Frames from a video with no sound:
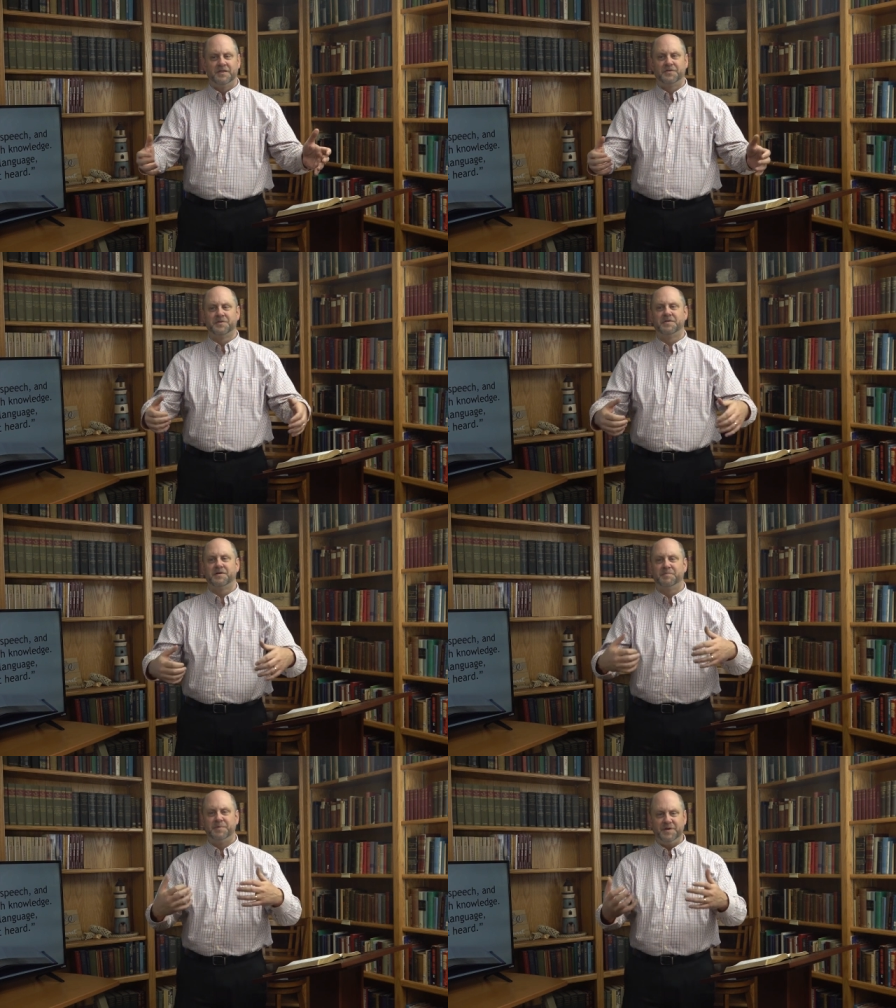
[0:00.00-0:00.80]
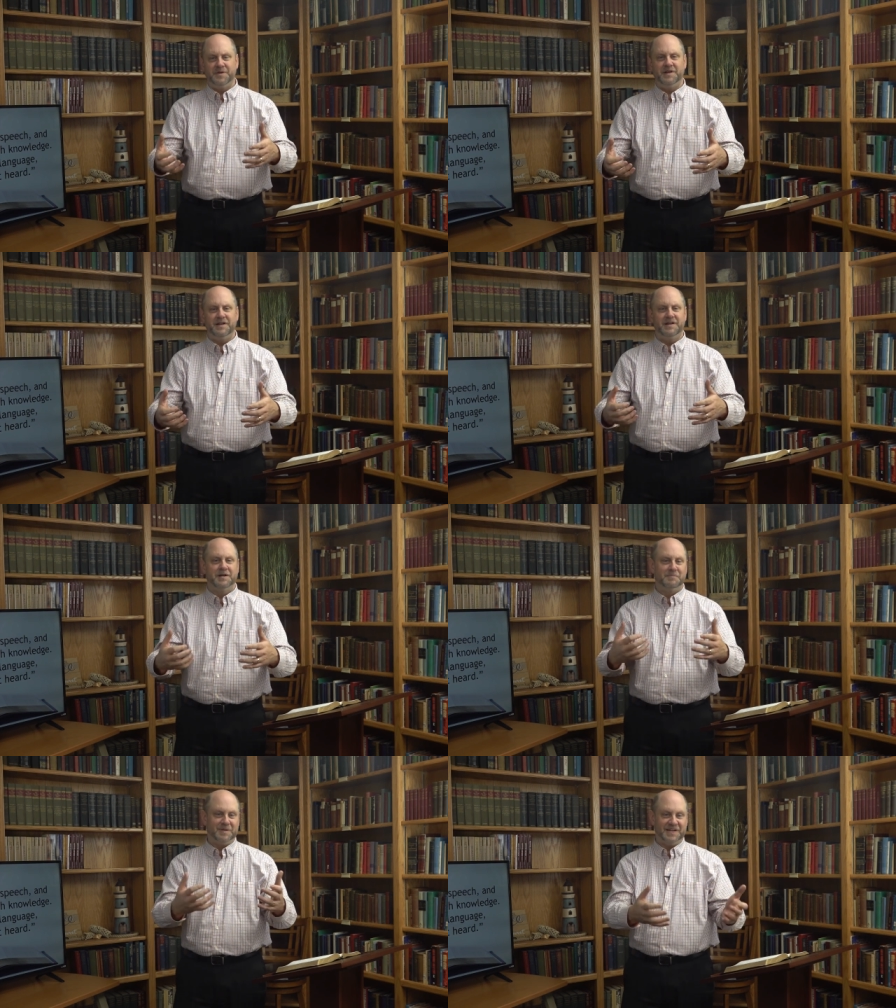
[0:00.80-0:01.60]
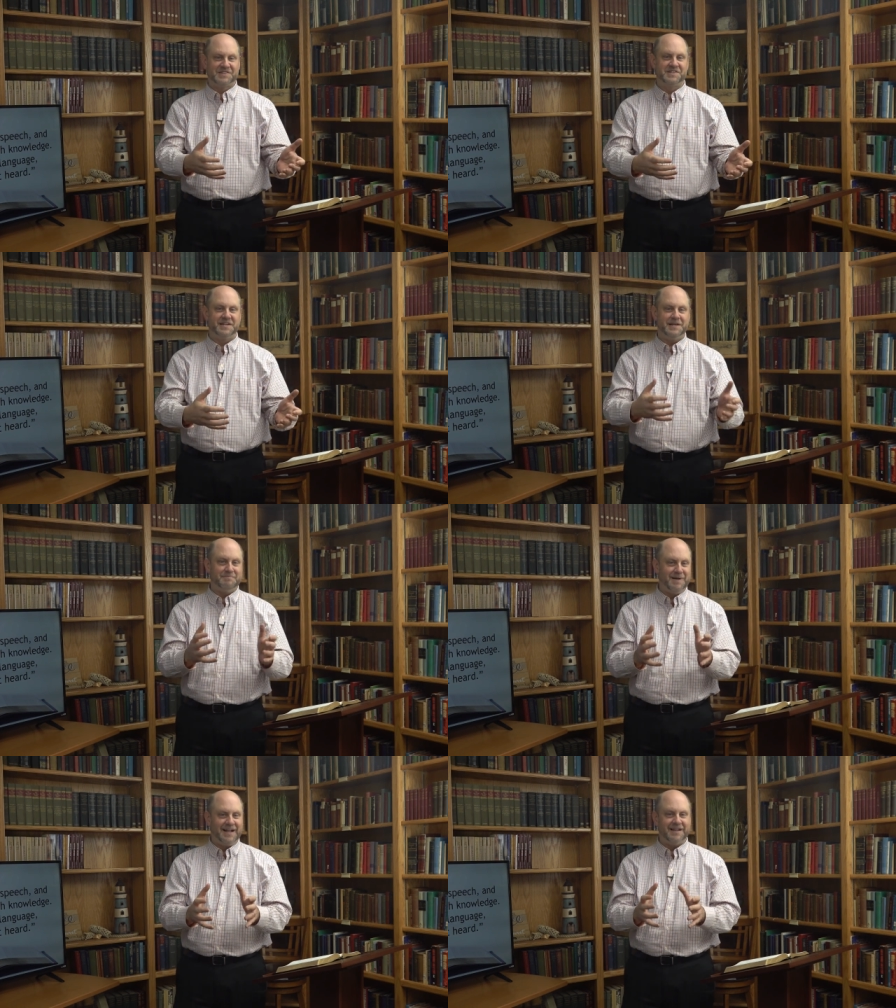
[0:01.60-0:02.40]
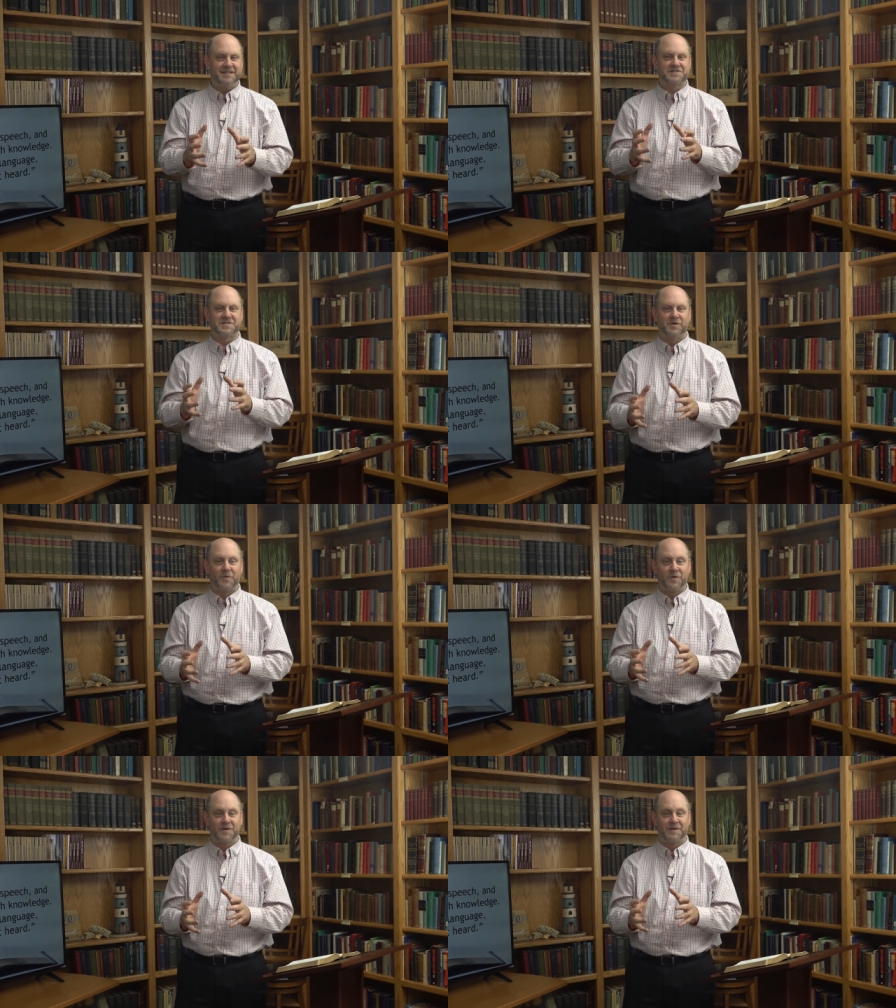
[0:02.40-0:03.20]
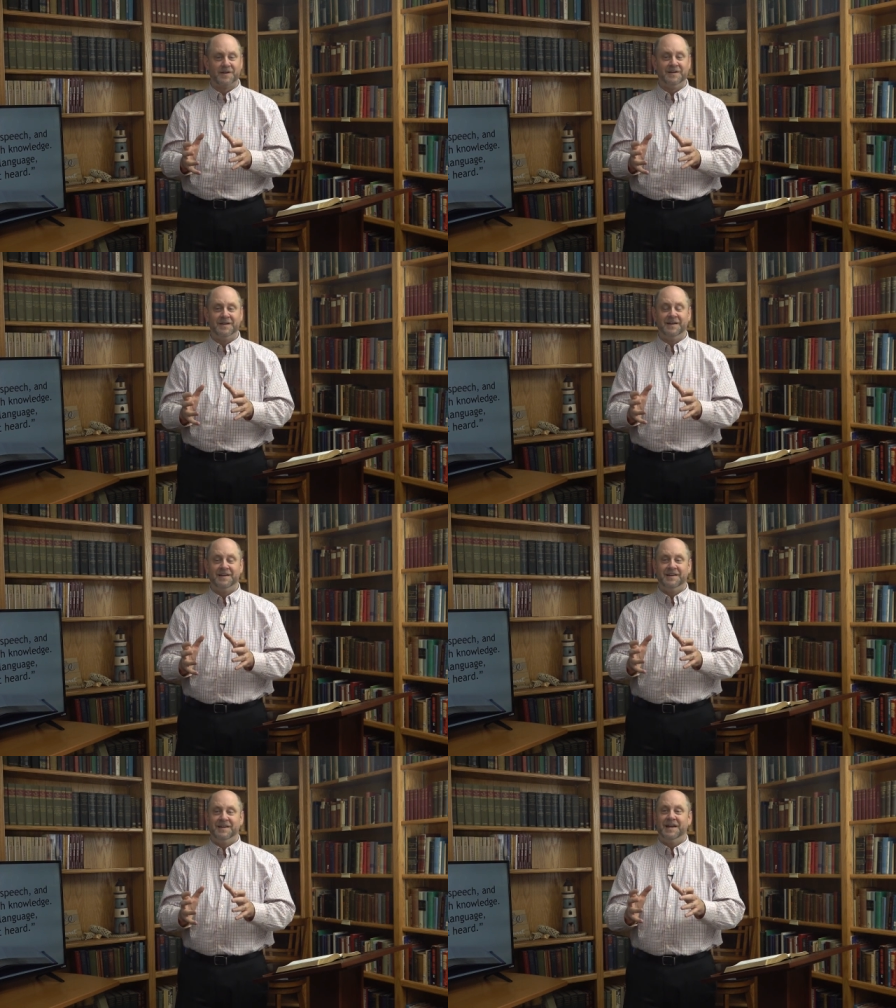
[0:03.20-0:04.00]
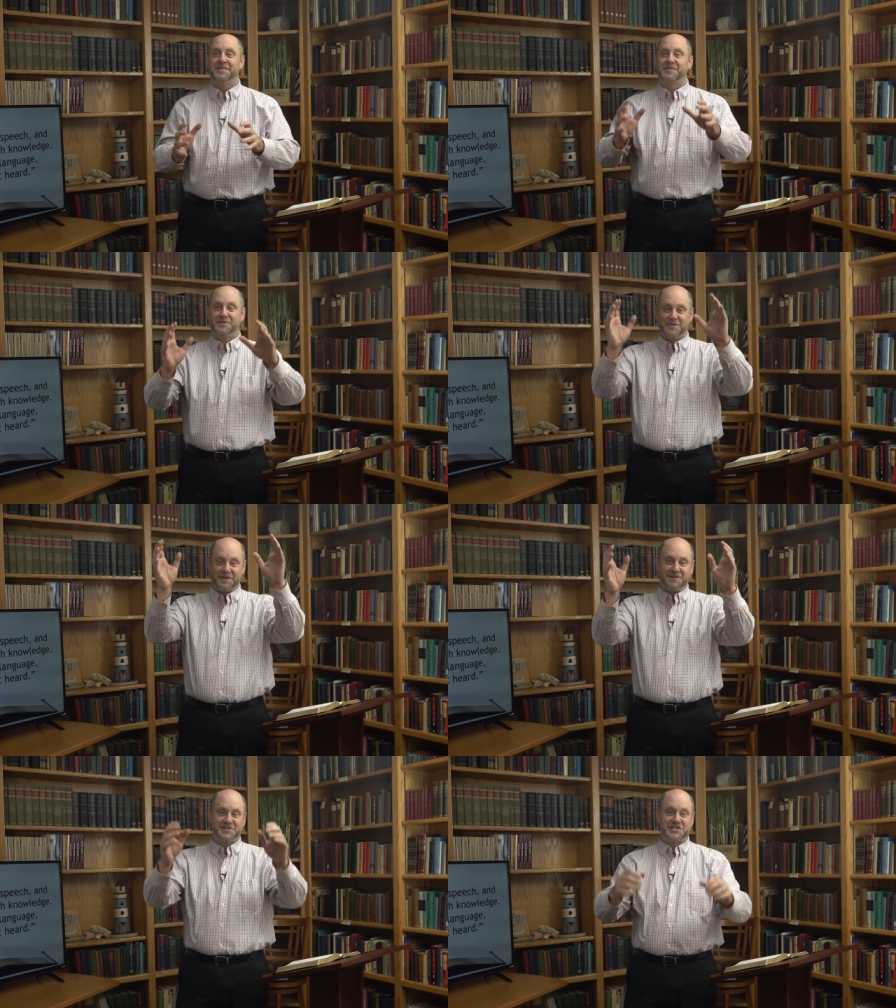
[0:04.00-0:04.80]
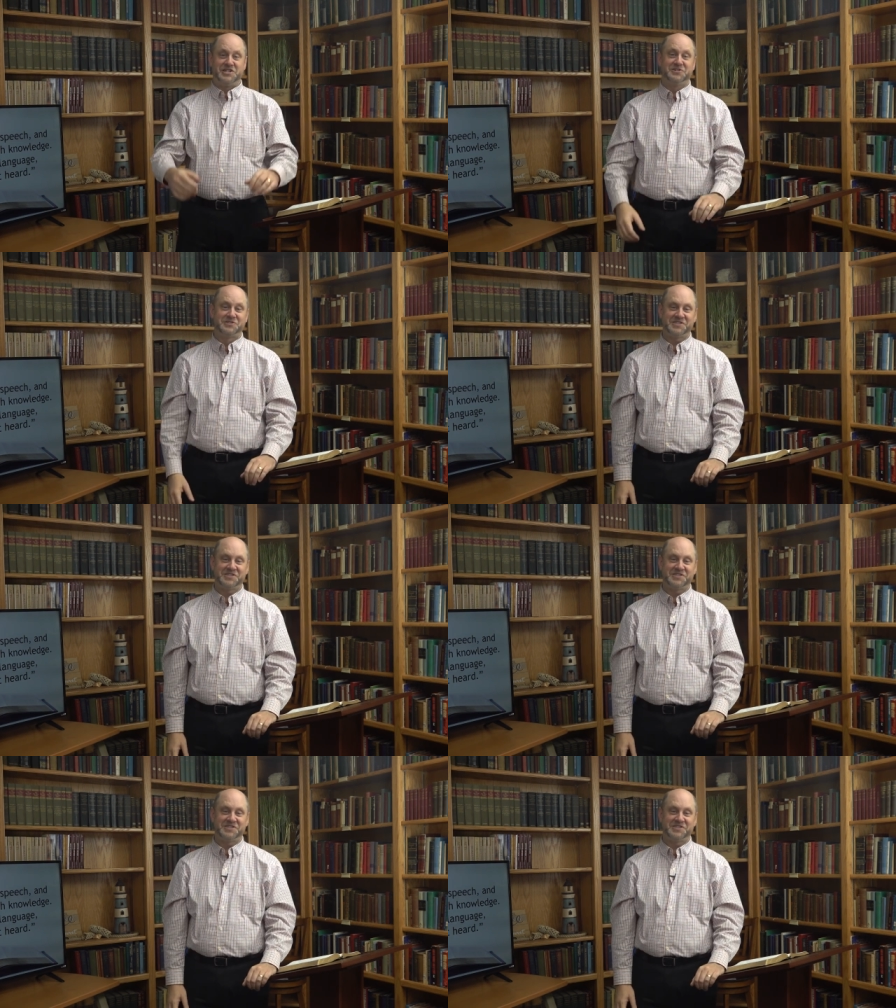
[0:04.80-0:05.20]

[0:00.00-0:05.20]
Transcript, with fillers: through their beauty, complexity, balance, and order, and through their sheer